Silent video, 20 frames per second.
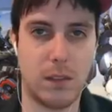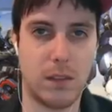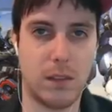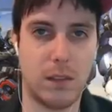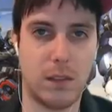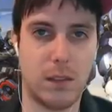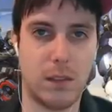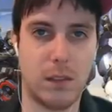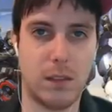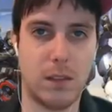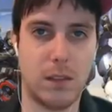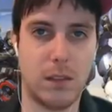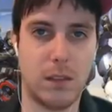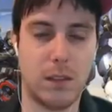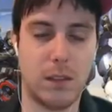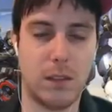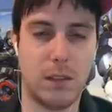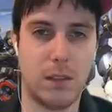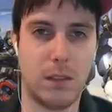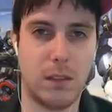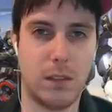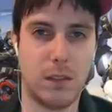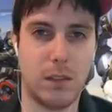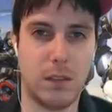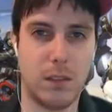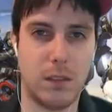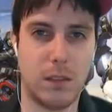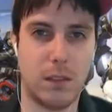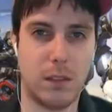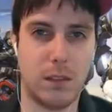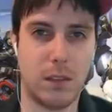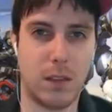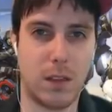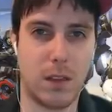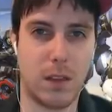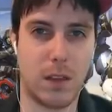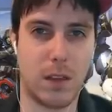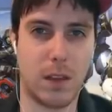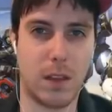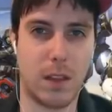
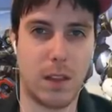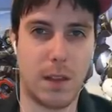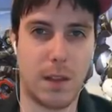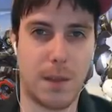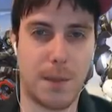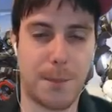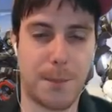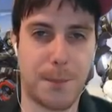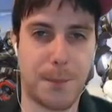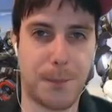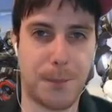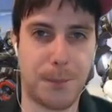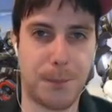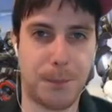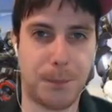No words are spoken by the person on screen.